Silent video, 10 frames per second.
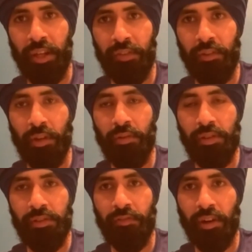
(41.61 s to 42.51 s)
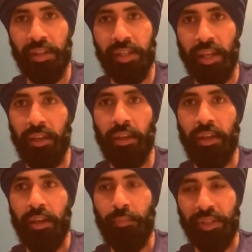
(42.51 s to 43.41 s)
I'd even go as far as saying,
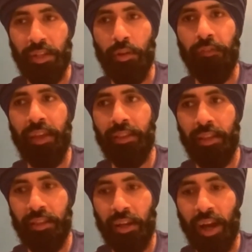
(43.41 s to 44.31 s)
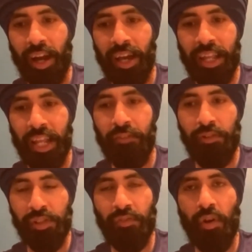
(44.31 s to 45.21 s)
because I do think that the high
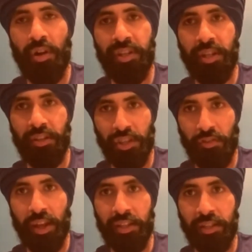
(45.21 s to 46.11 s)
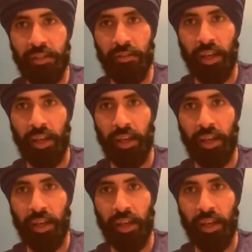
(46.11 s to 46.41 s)
levels of constant stress